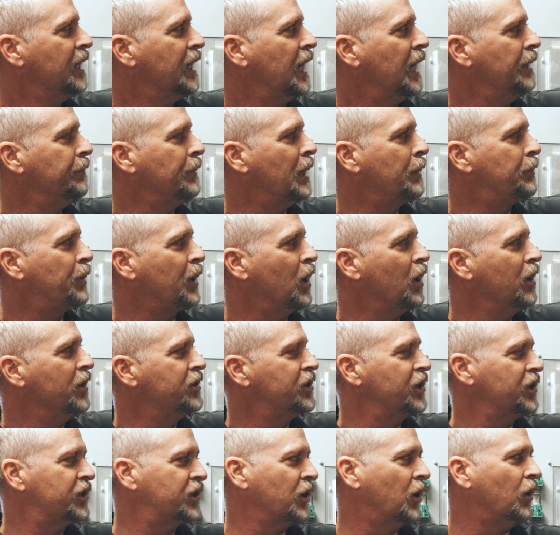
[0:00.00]
and my
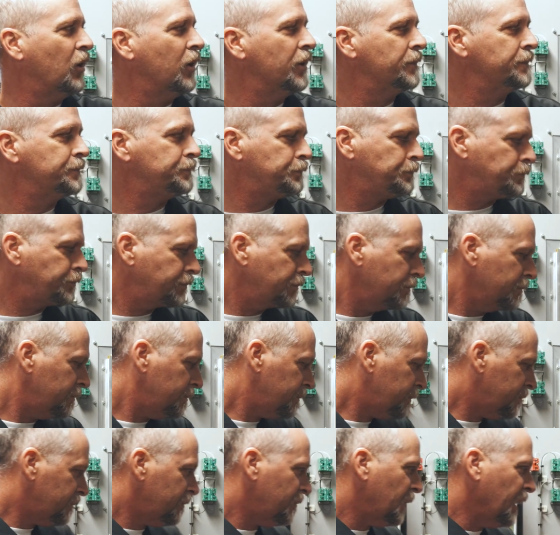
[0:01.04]
purge is on.
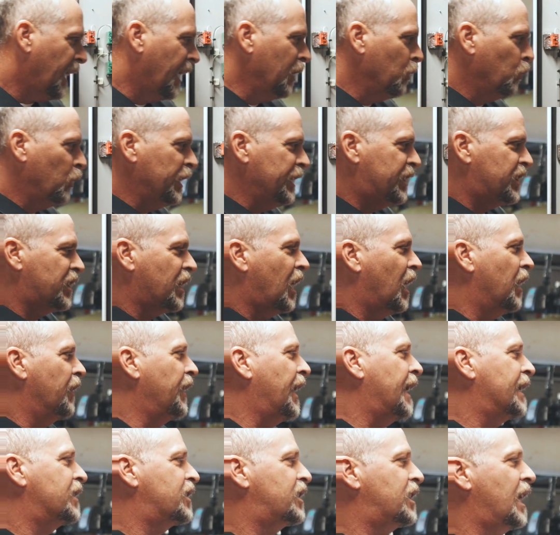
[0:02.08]
And we saw
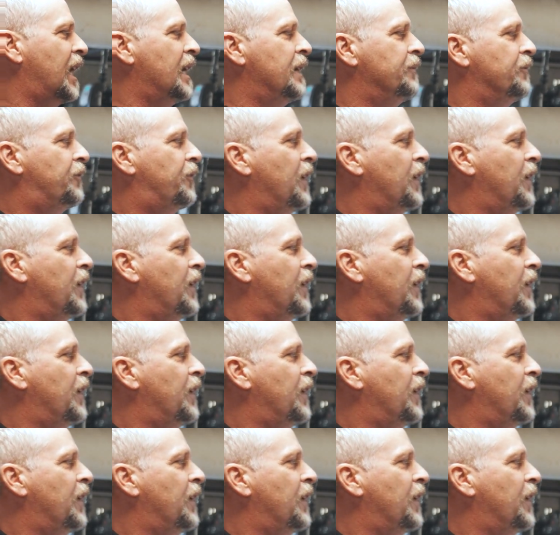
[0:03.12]
that same